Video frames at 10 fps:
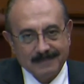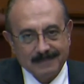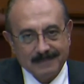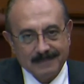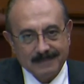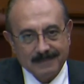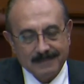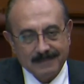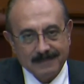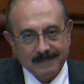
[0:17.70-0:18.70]

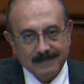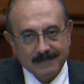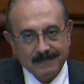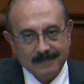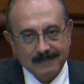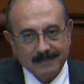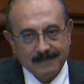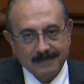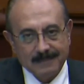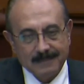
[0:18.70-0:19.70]

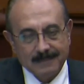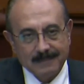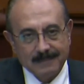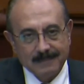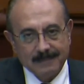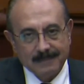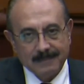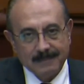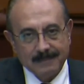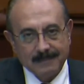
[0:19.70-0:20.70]

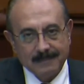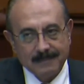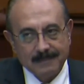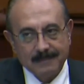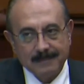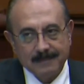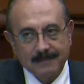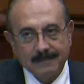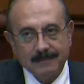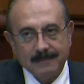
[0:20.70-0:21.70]

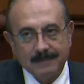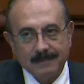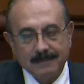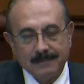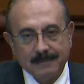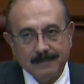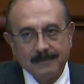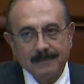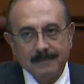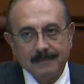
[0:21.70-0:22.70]

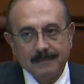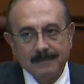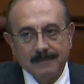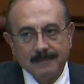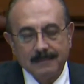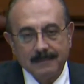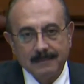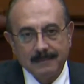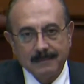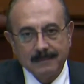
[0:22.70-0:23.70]

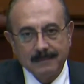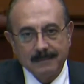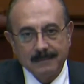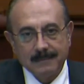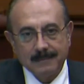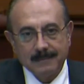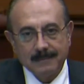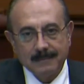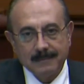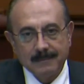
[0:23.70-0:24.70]

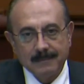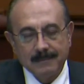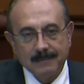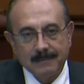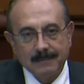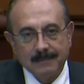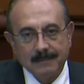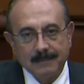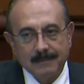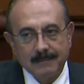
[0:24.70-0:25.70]
(not speaking)